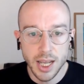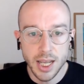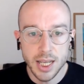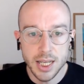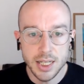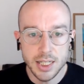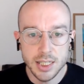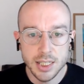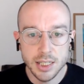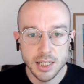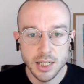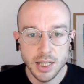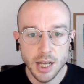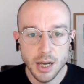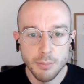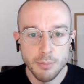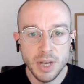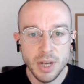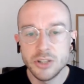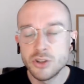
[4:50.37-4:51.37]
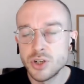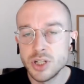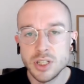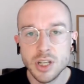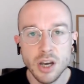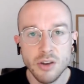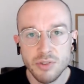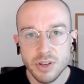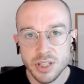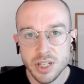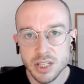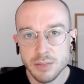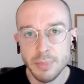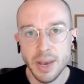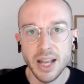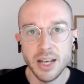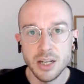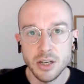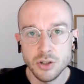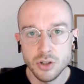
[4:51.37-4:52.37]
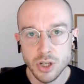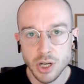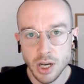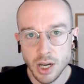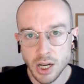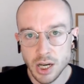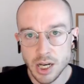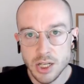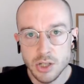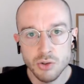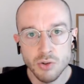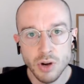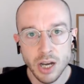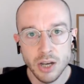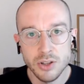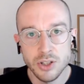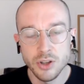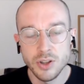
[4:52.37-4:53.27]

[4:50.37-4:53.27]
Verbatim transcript: is that military service is mandatory in Israel.